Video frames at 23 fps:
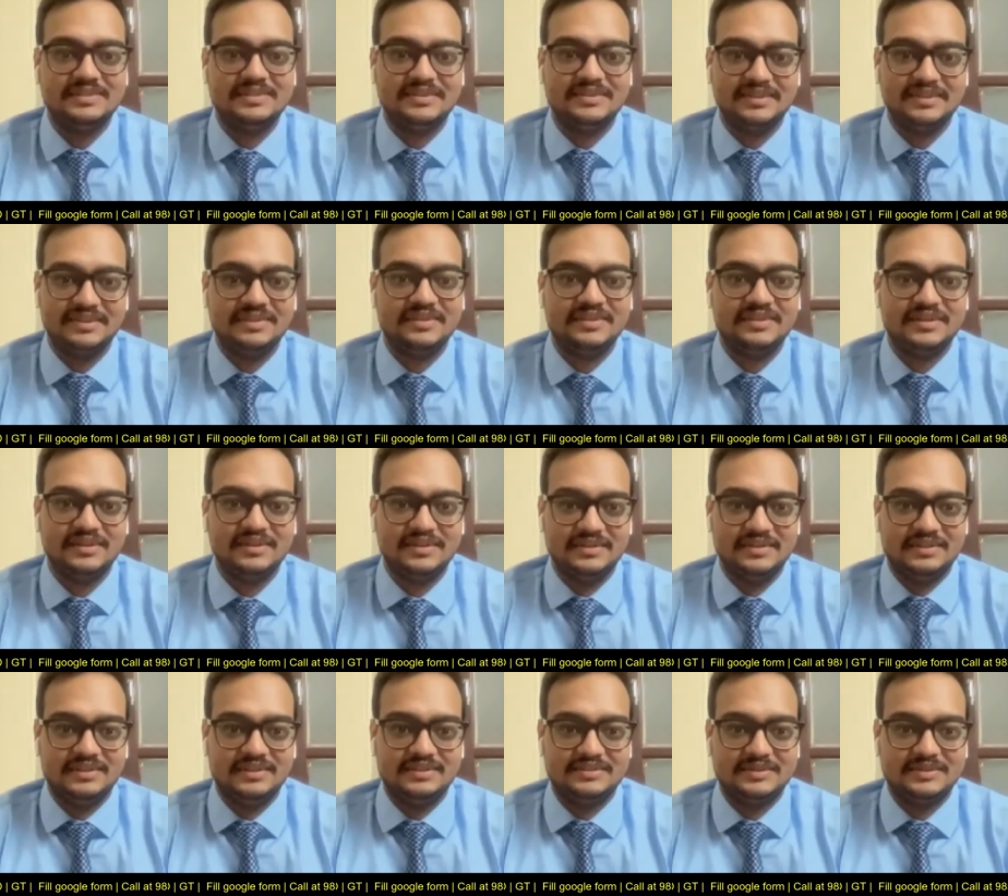the
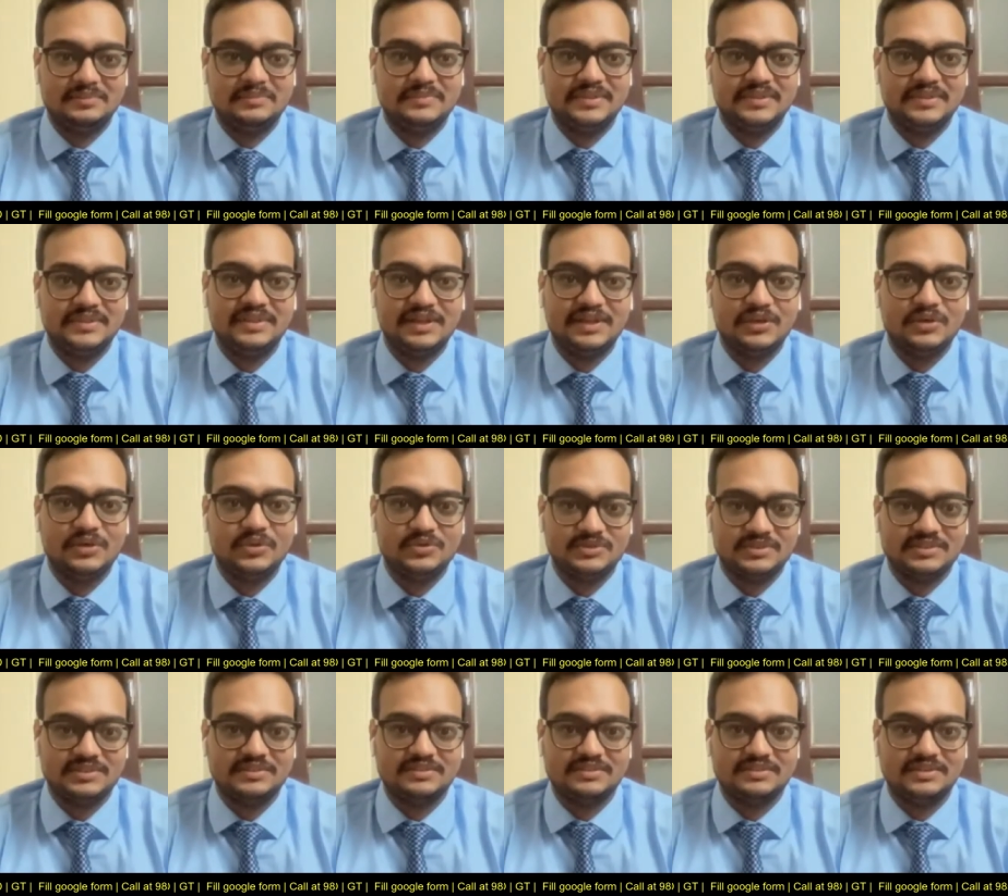uh, something yellow,
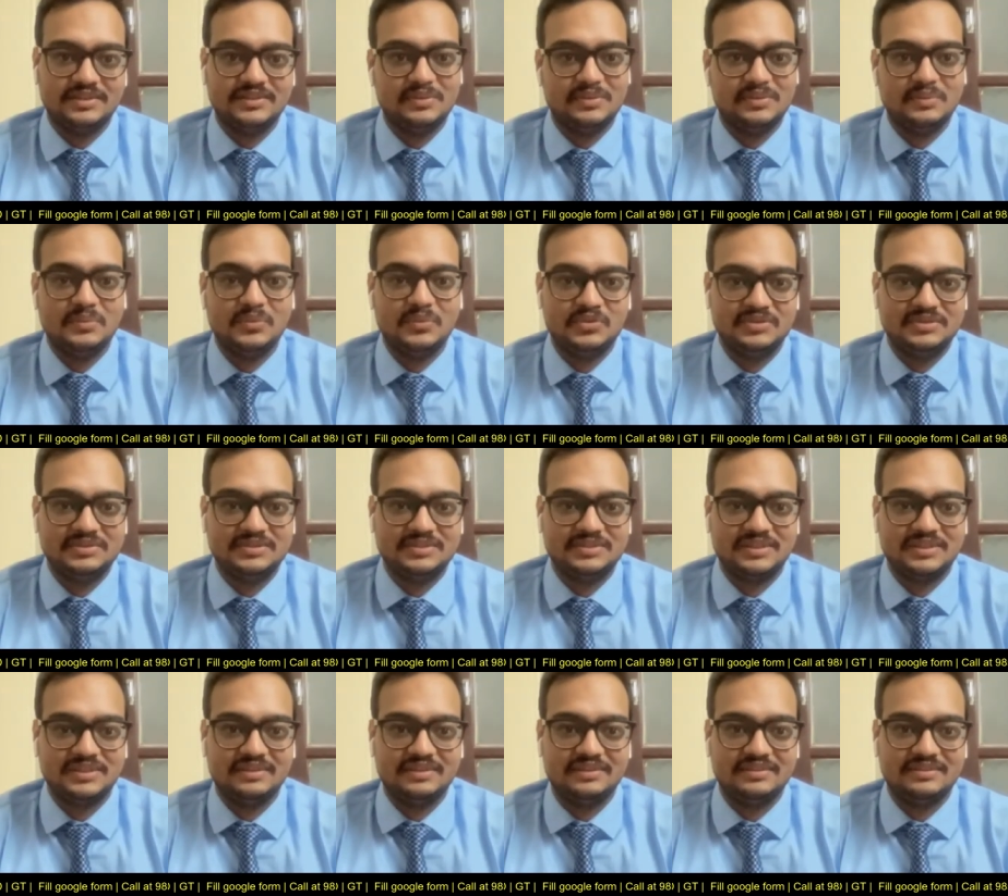sir, in the both,
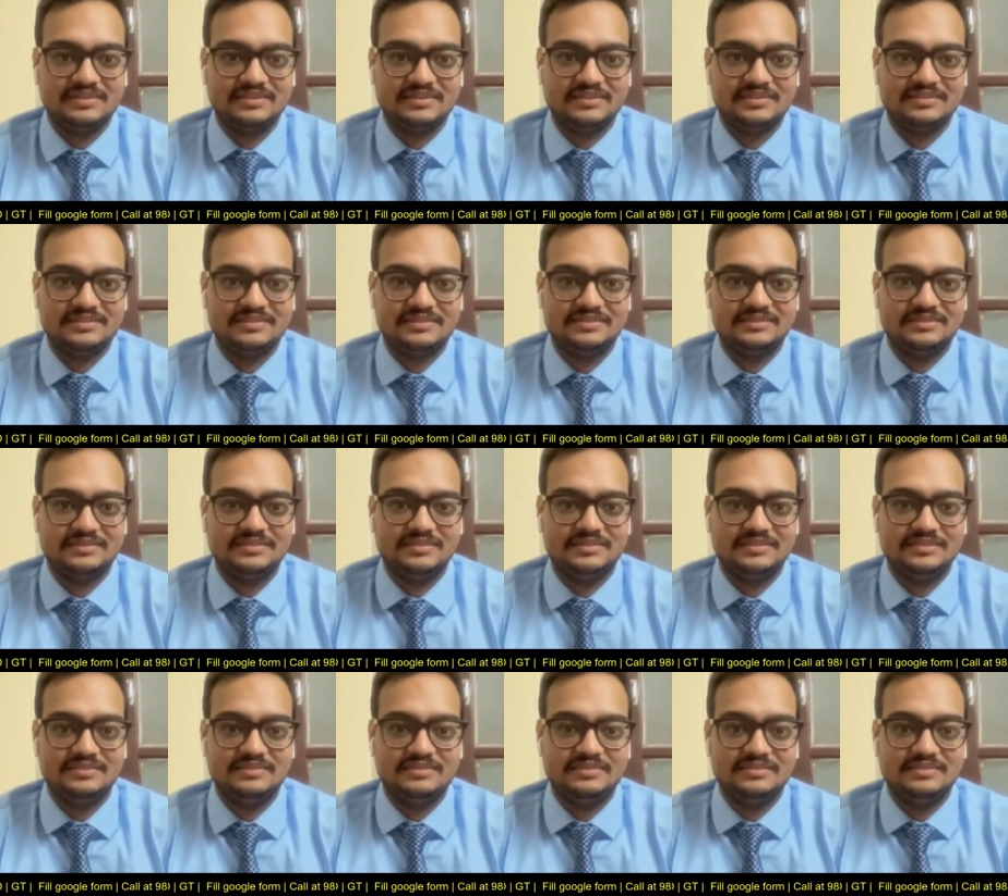sir.
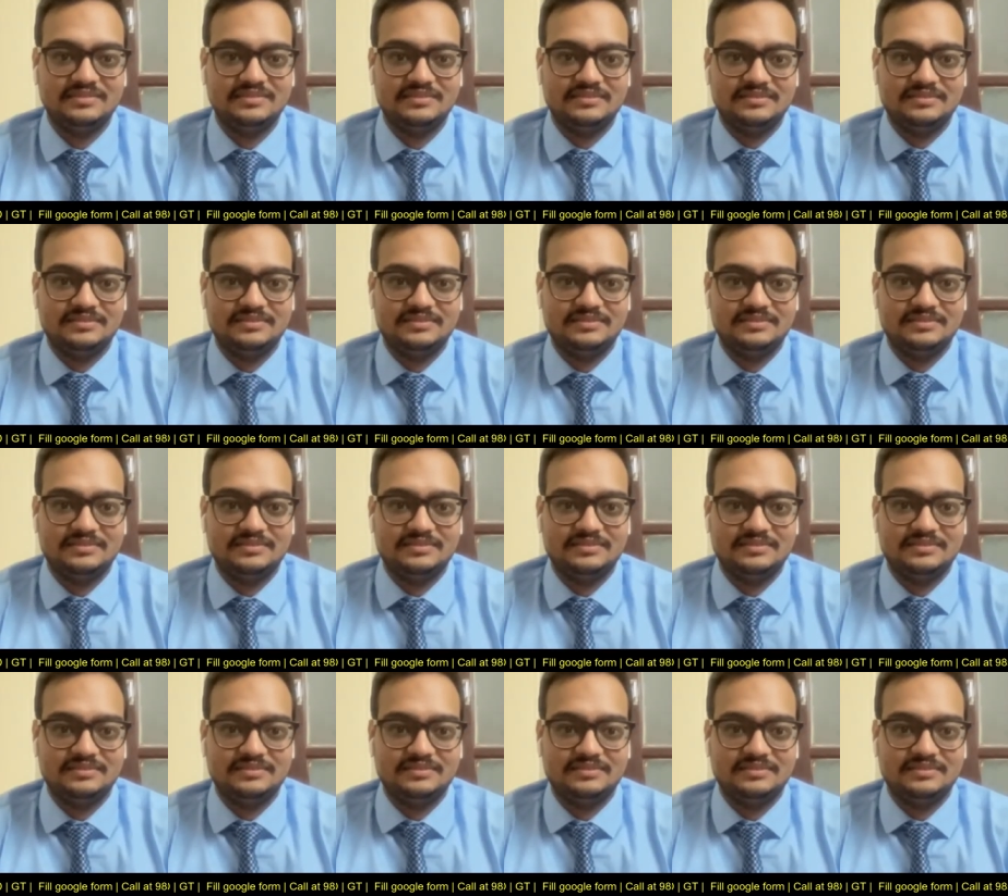In